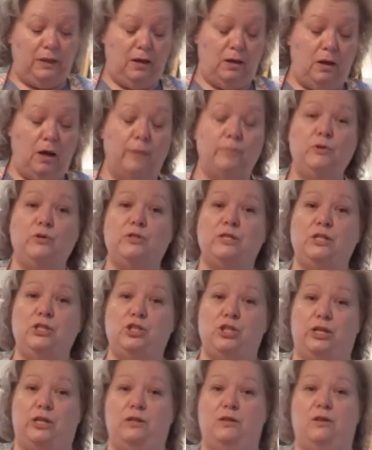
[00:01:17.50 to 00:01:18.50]
I'm using
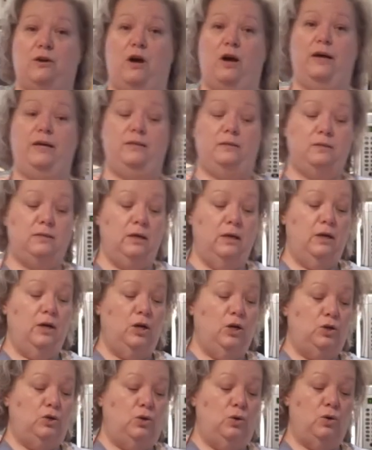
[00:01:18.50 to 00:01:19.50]
chicken thighs.
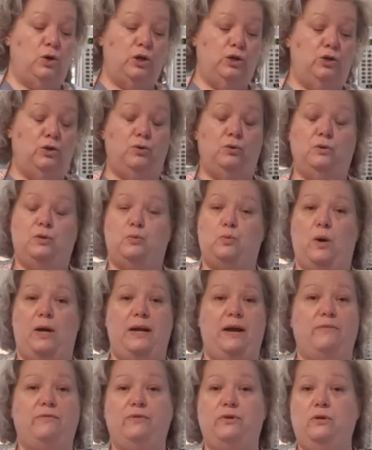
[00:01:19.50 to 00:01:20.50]
You can use
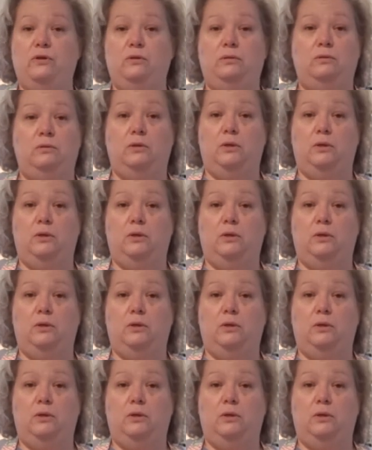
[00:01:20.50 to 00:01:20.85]
whatever